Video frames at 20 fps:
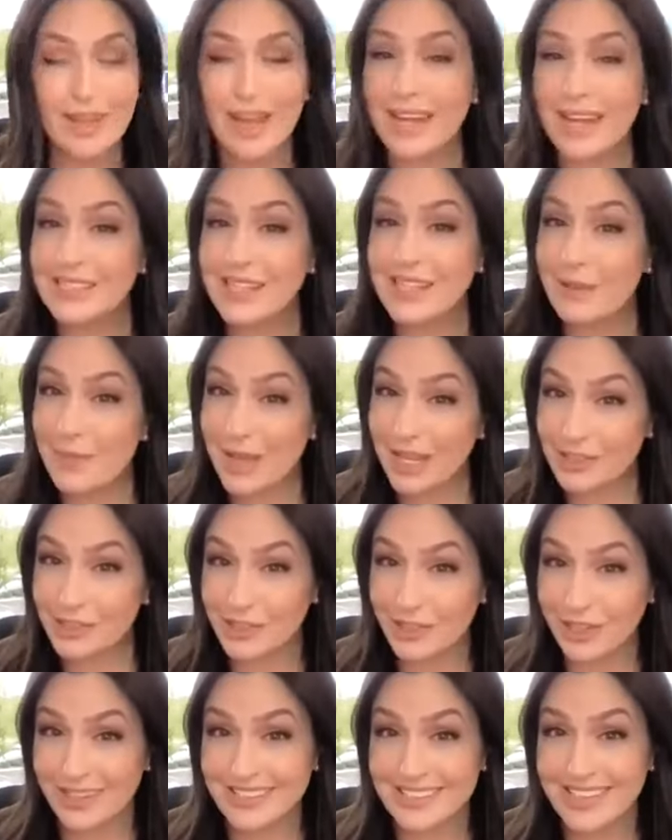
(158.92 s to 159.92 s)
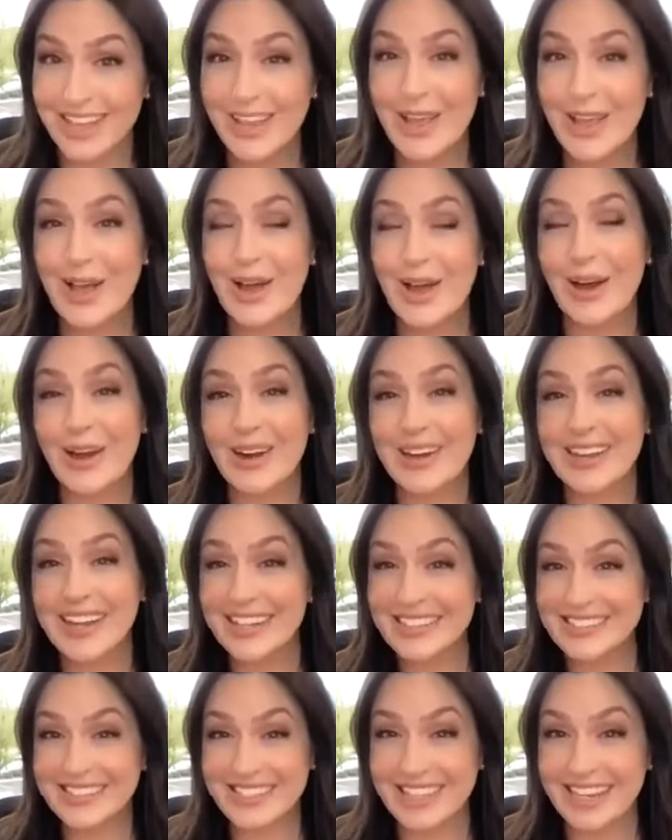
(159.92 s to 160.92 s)
as I mentioned, our
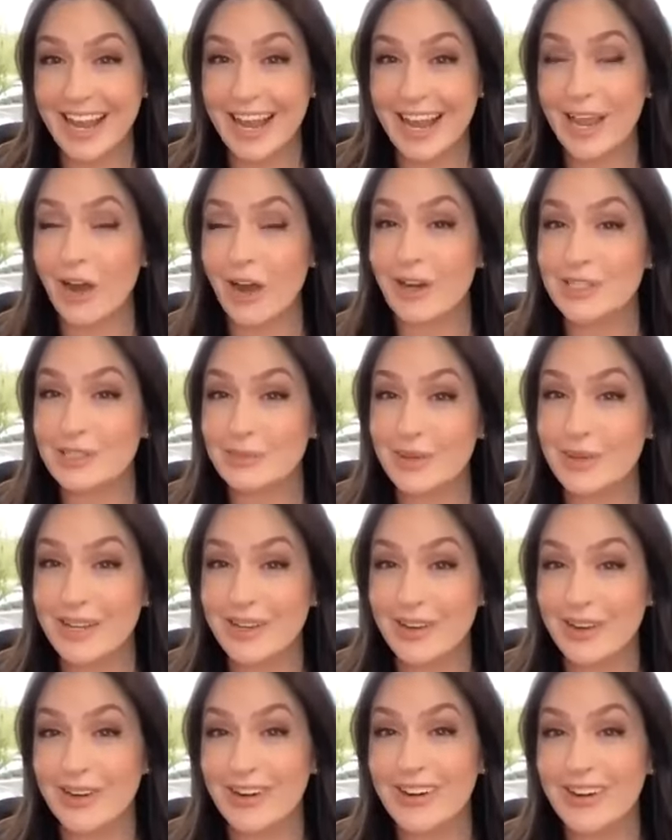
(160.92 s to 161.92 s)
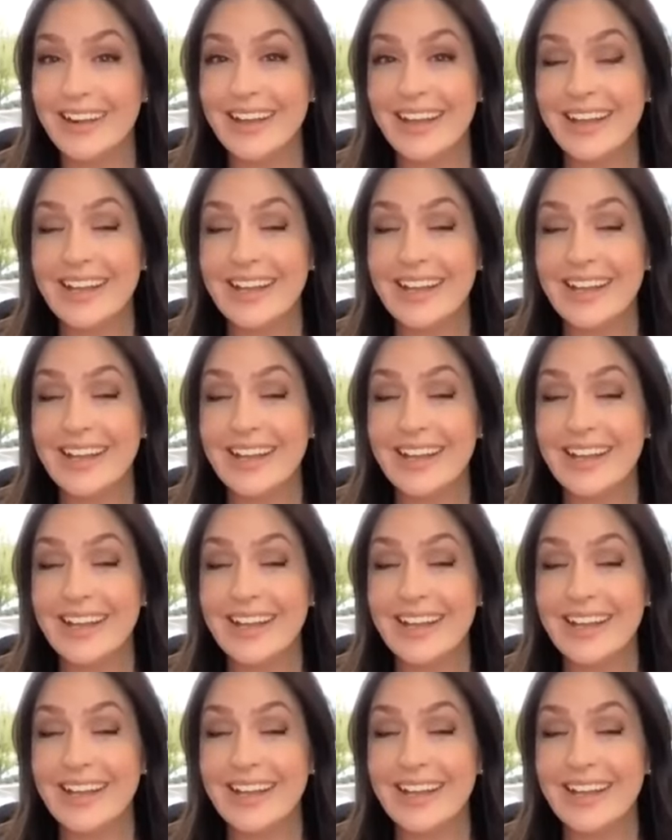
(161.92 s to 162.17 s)
guest today, our speaker,